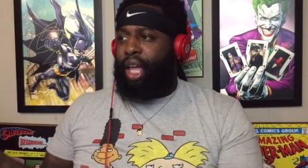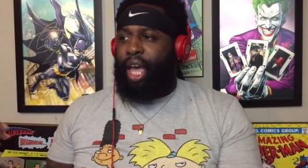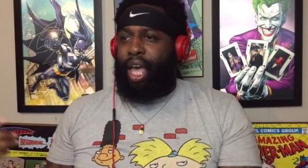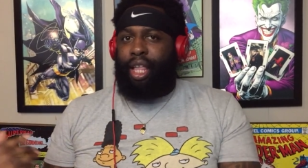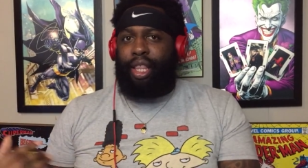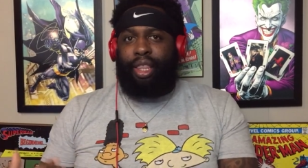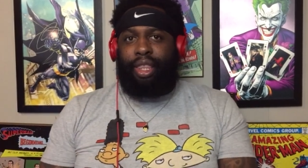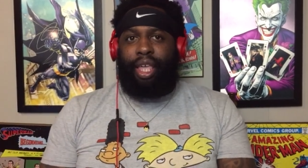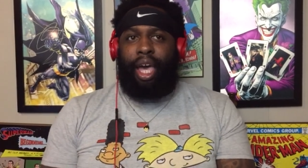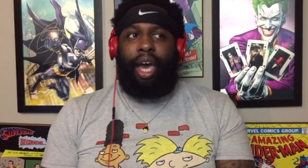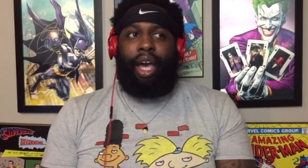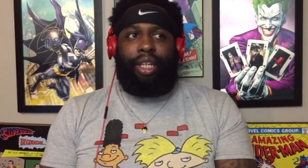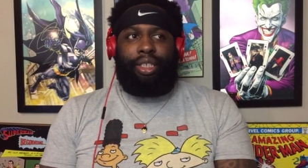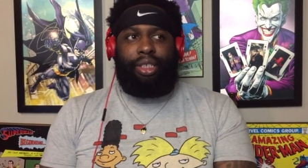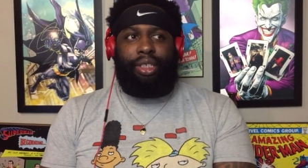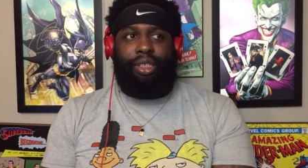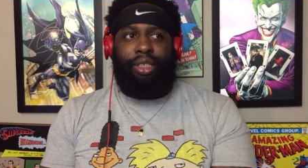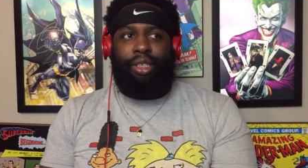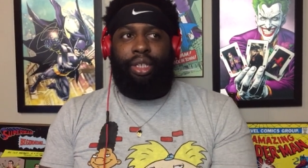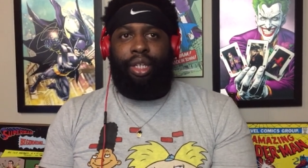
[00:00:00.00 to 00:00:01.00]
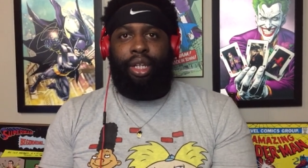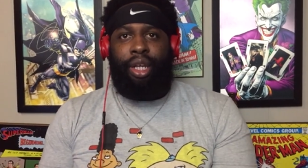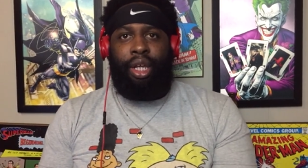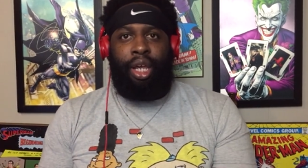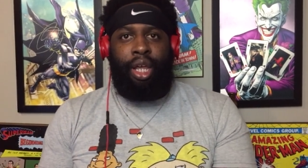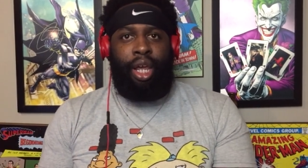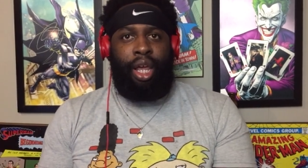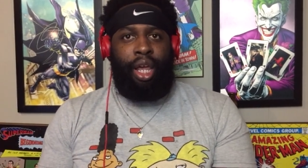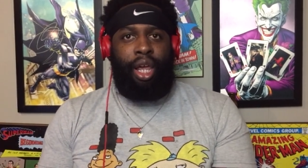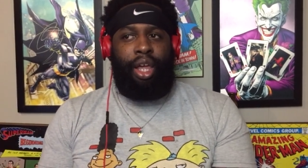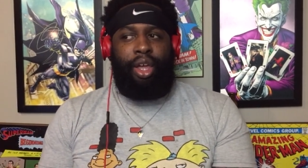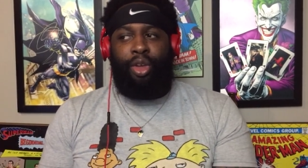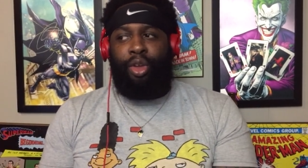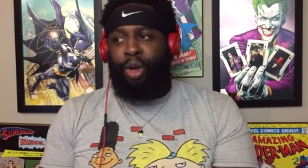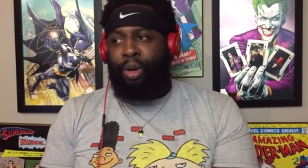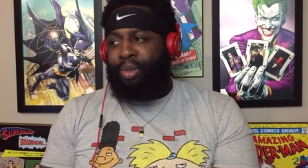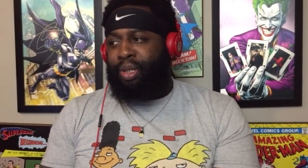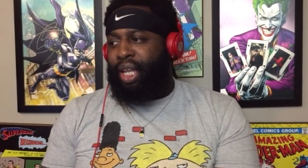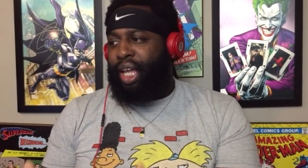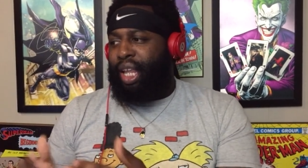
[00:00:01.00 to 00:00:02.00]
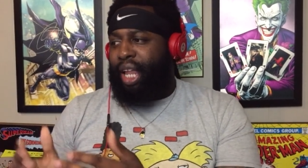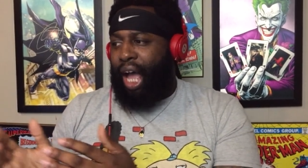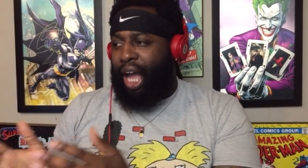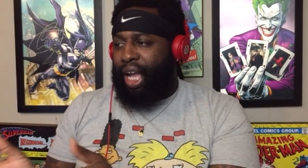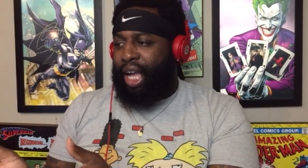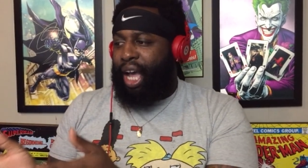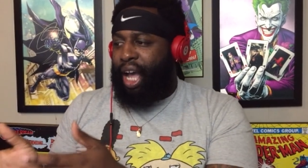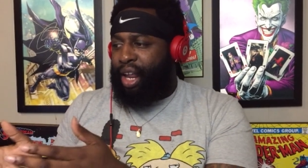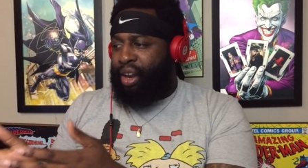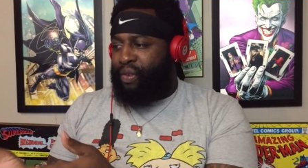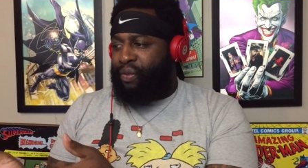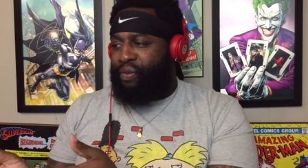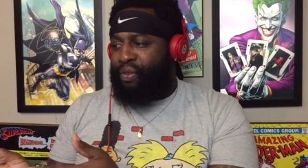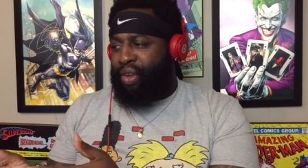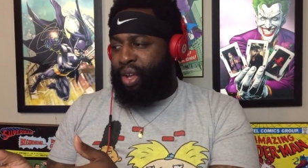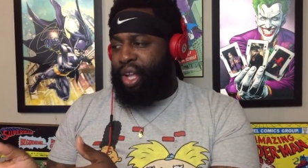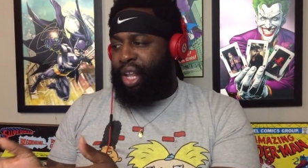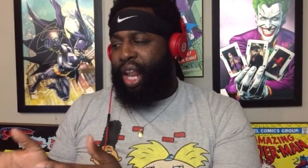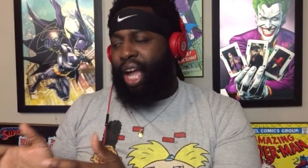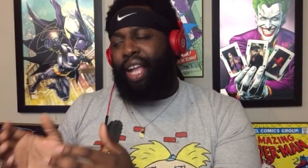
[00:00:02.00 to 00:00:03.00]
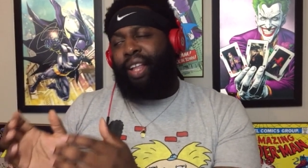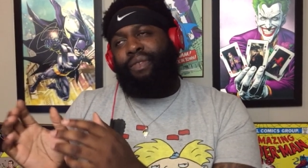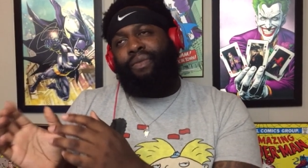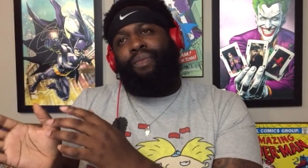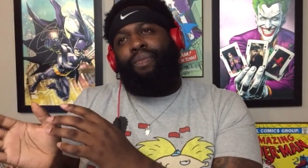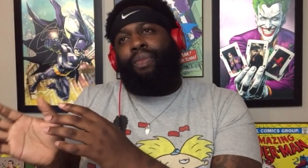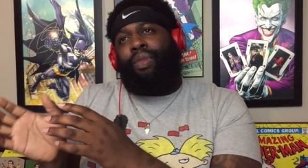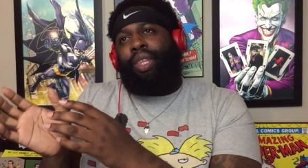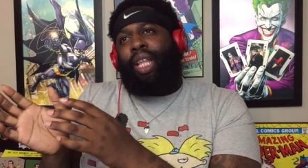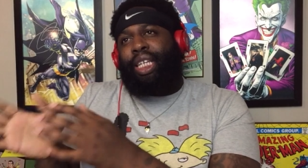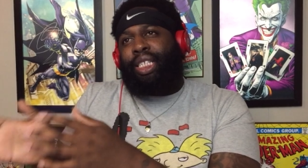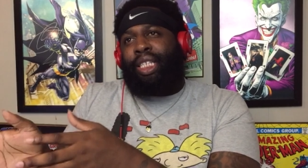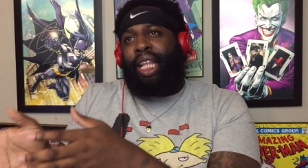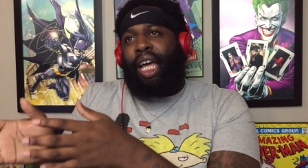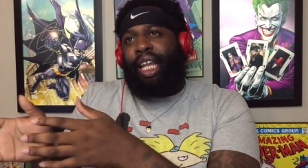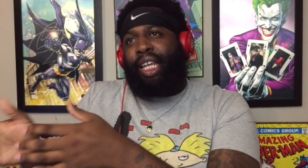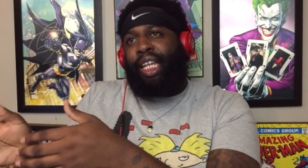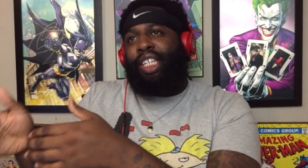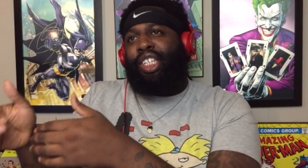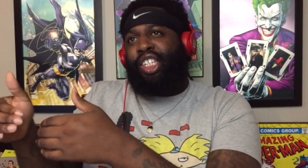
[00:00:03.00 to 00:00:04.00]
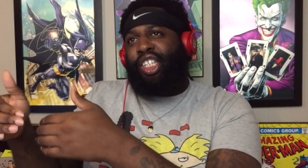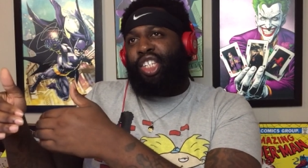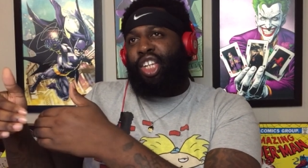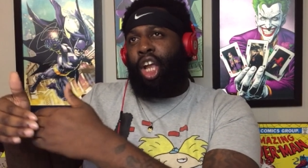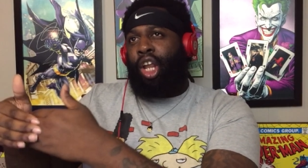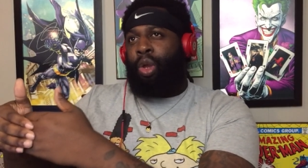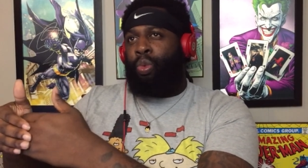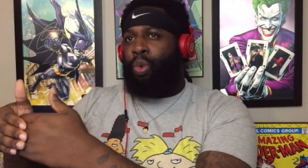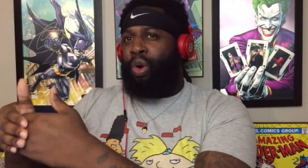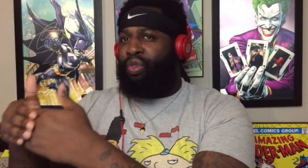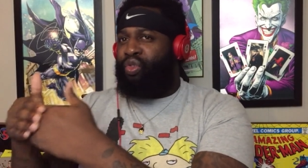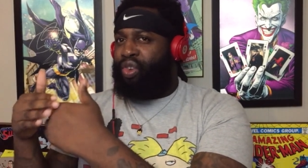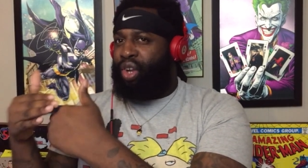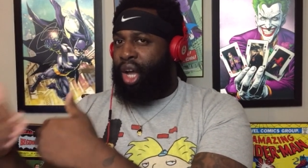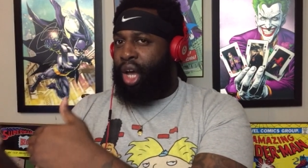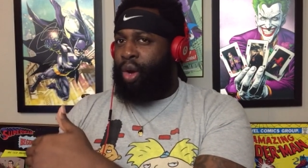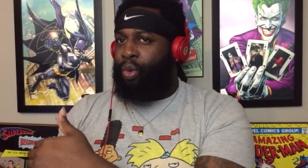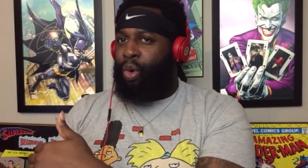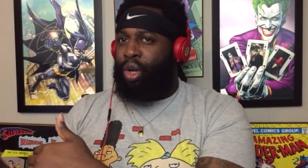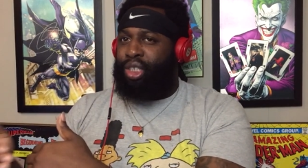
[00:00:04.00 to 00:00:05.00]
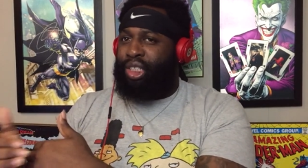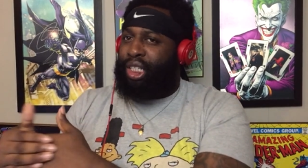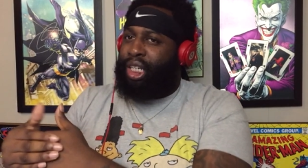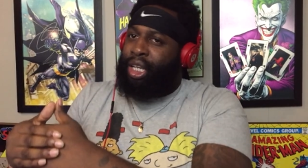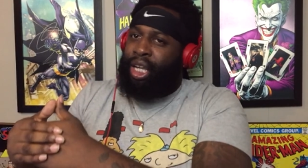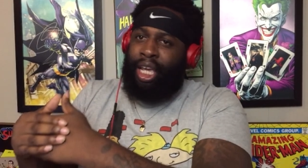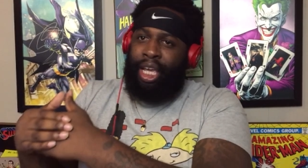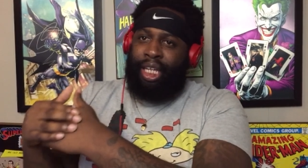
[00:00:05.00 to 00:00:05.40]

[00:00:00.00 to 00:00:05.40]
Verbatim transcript: and that's, you know what I'm saying. I kind of feel like that's not necessarily what Rihanna wants.